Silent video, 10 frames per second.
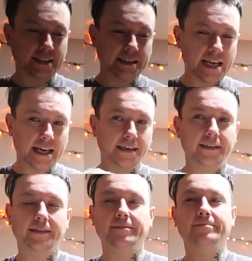to
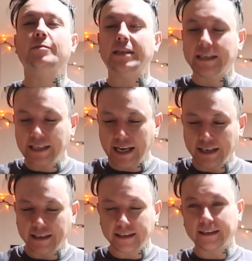tent. It is
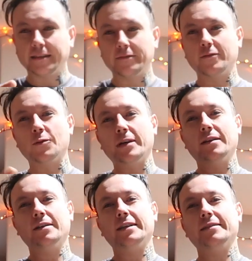tented in the
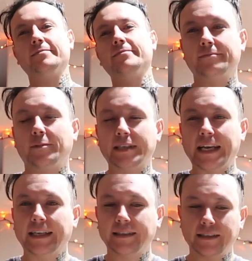foil. It
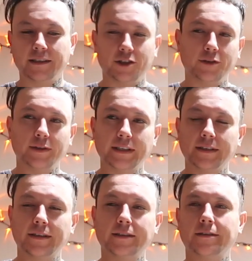retains its
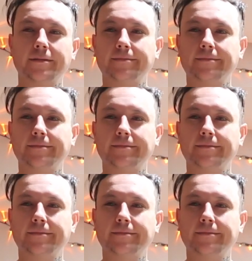juices.